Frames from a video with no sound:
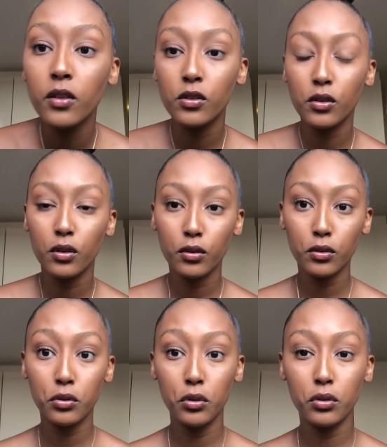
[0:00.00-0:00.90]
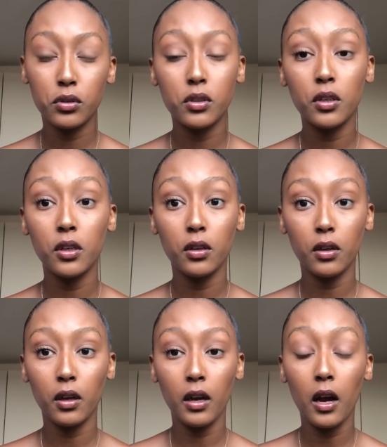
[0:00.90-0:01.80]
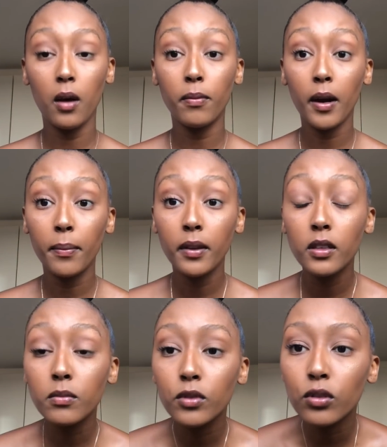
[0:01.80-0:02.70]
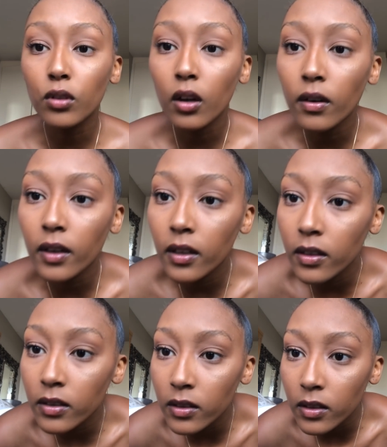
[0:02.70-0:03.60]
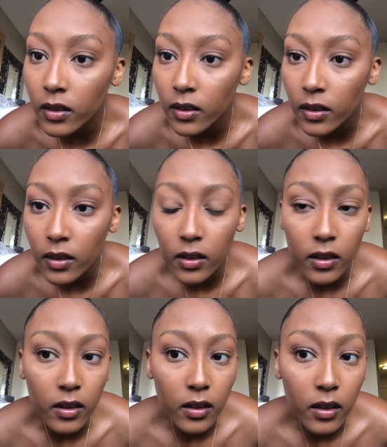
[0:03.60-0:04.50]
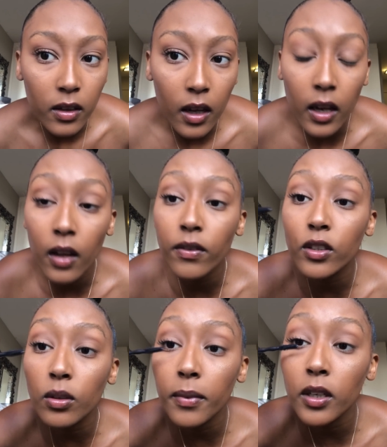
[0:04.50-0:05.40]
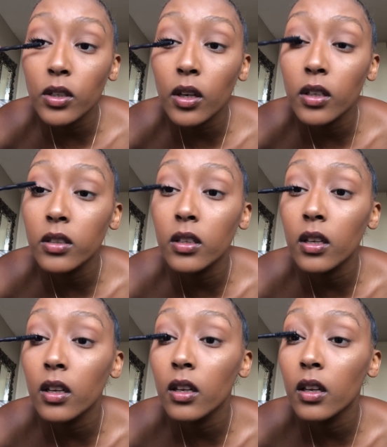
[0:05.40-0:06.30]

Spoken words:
So do you see how popping this mascara is? I love it so much, honestly.